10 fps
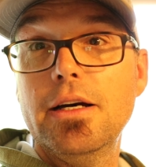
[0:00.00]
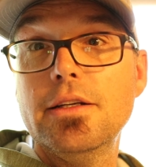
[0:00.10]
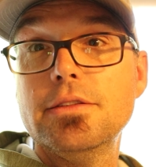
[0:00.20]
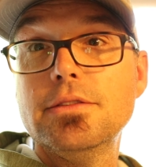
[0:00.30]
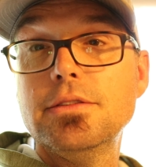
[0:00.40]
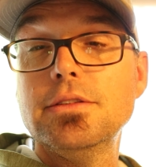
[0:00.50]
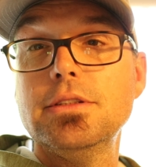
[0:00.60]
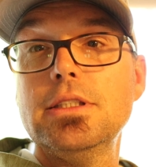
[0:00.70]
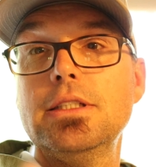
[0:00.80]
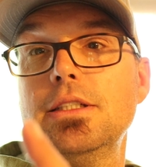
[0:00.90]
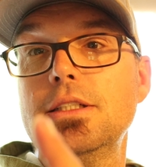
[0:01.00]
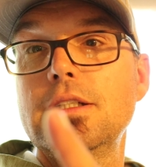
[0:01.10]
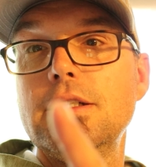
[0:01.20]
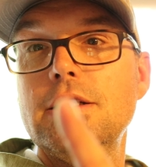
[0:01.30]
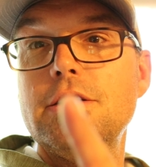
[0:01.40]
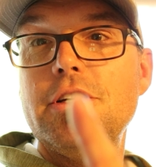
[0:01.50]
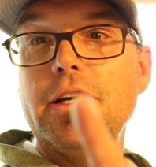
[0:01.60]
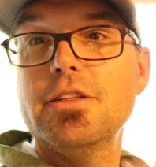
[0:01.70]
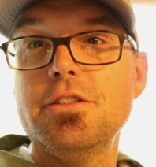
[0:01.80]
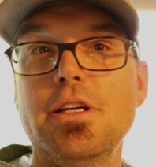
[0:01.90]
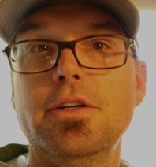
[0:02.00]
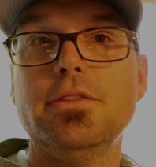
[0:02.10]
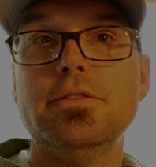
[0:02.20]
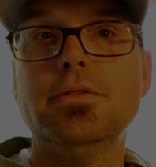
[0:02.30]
uh, check this out.